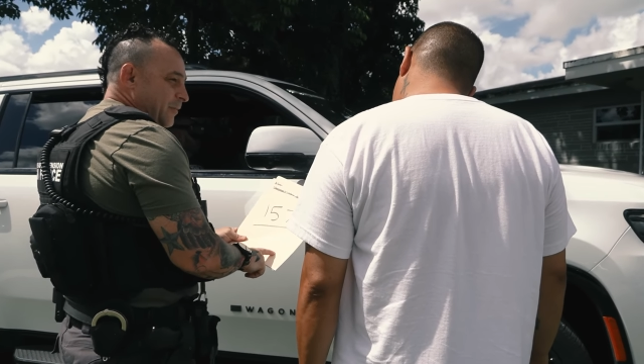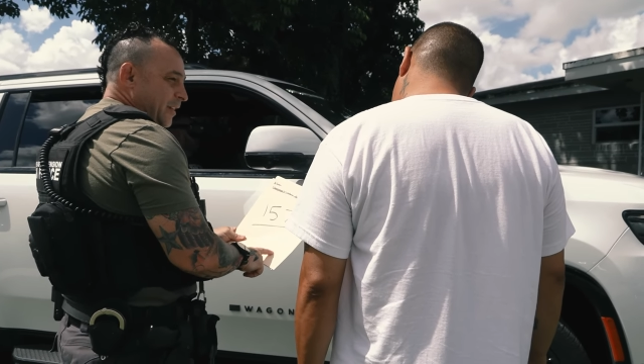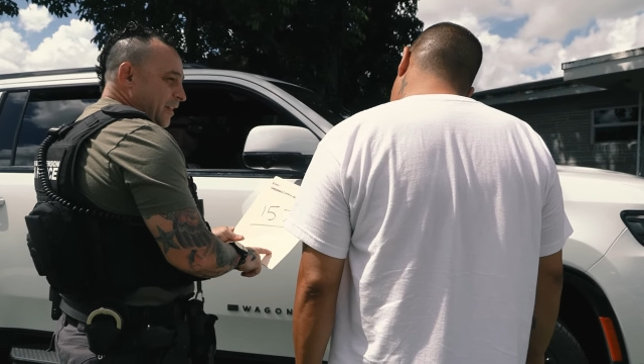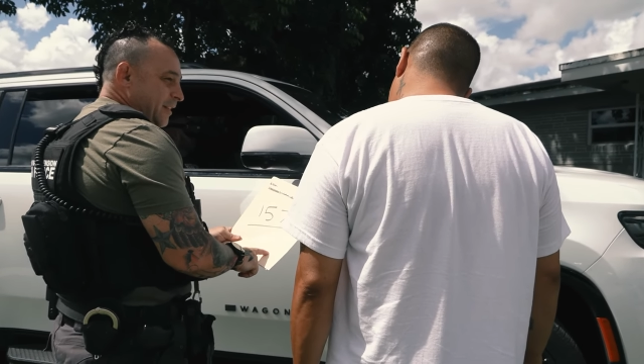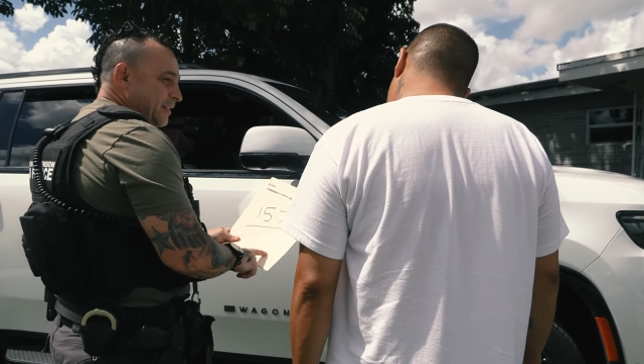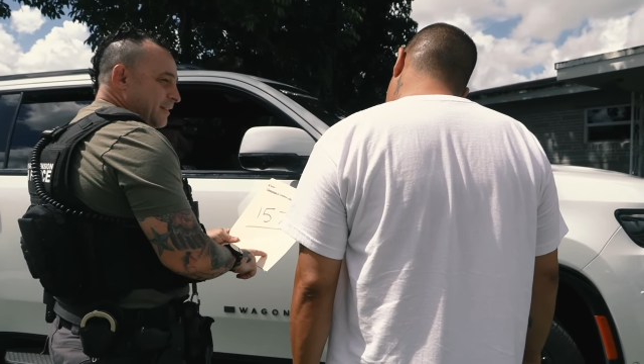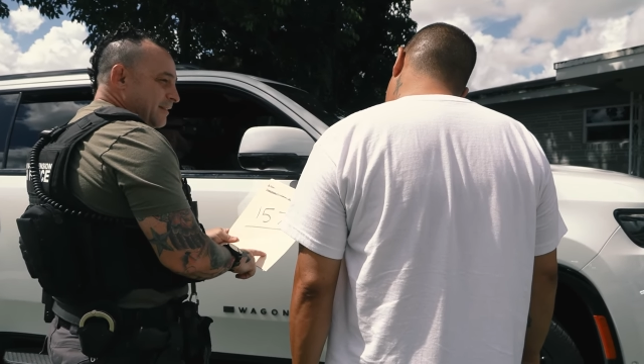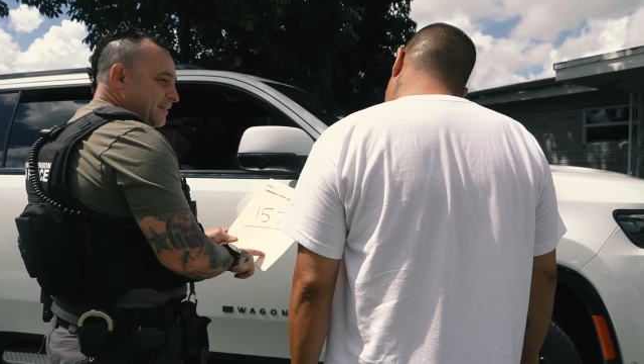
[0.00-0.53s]
to
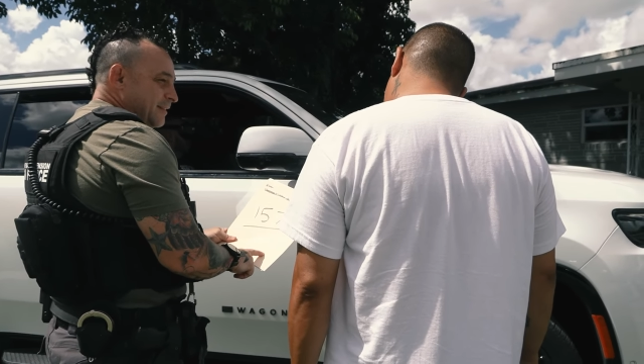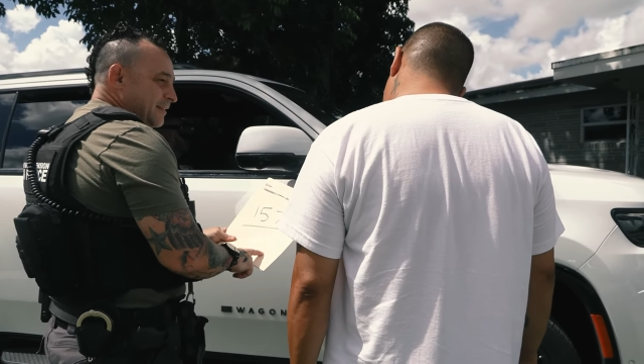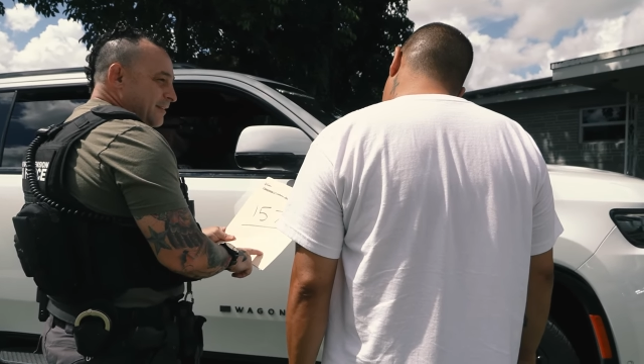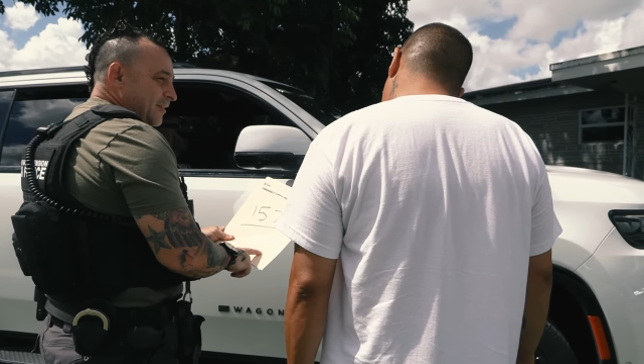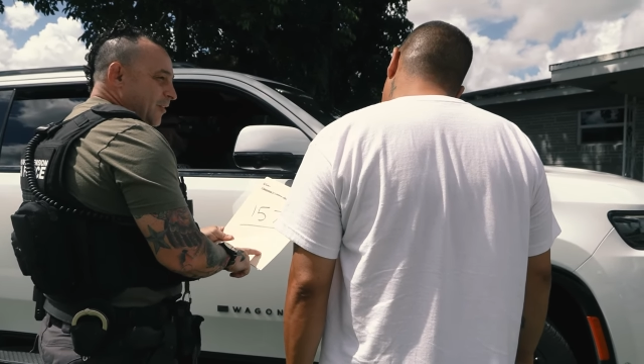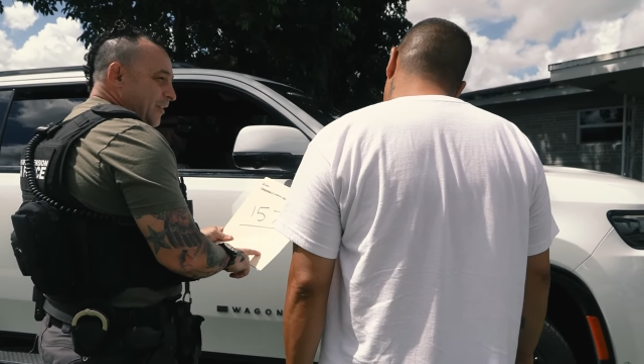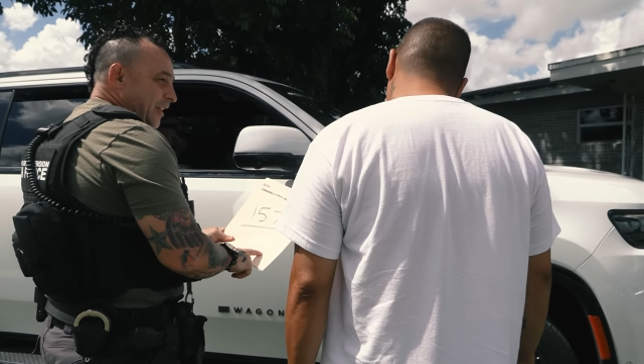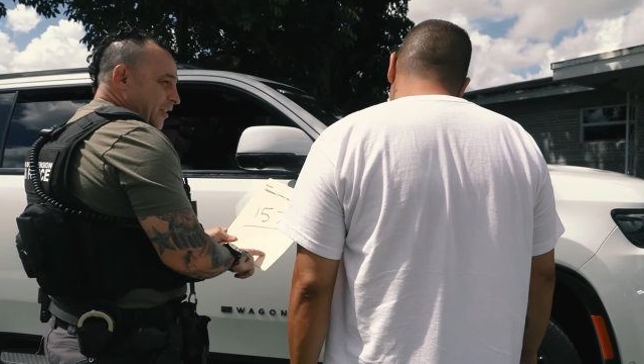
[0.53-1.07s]
run?
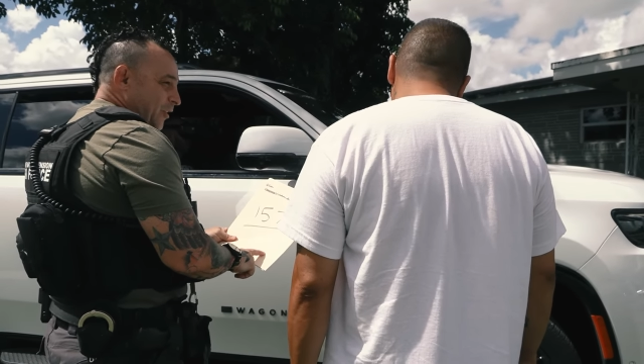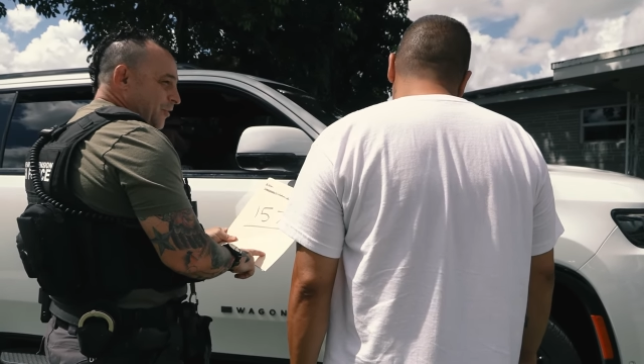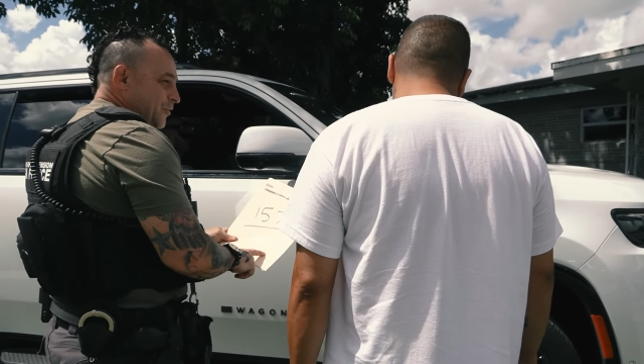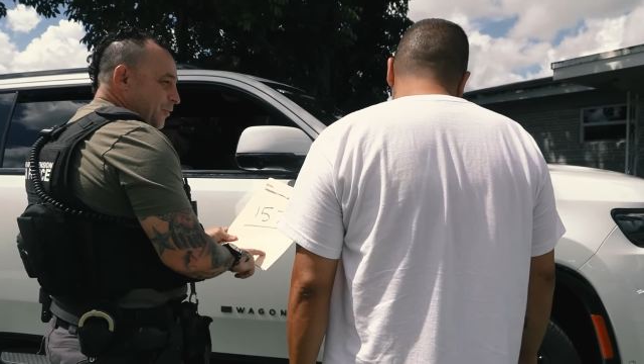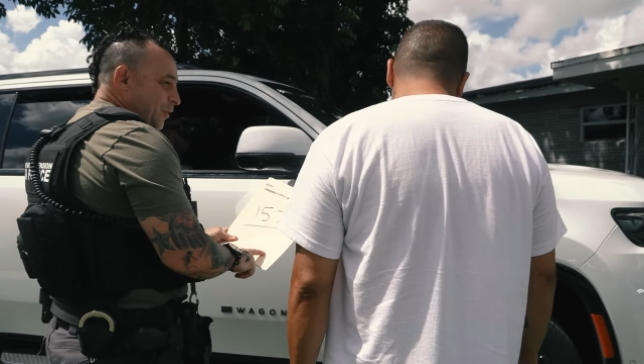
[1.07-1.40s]
Or they called